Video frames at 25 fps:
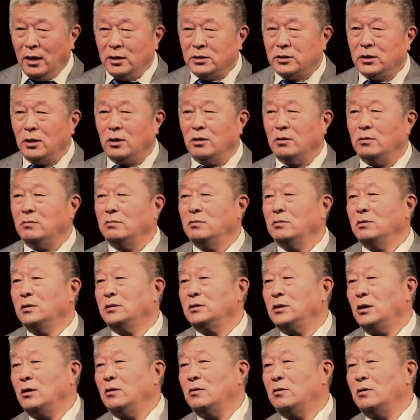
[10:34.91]
so,
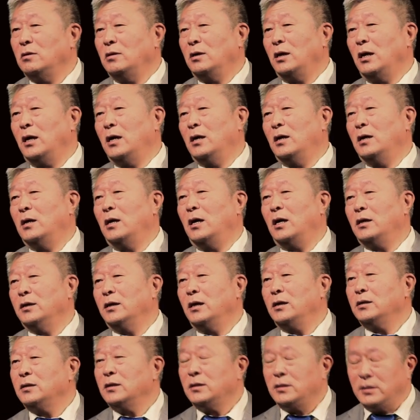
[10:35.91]
so uh,
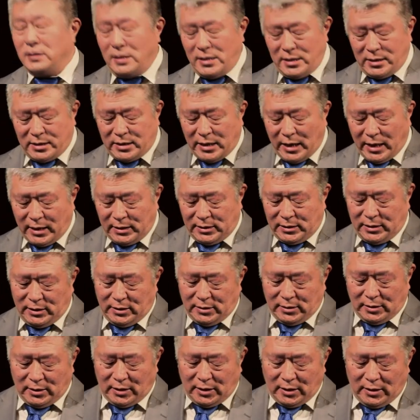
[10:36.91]
another thing is that
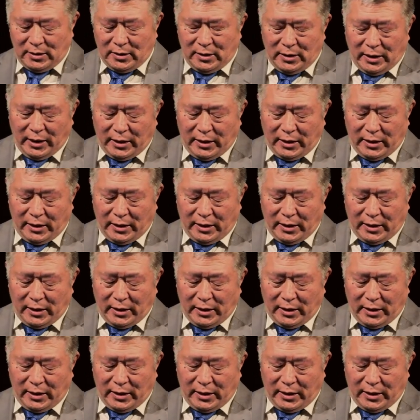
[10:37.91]
you know,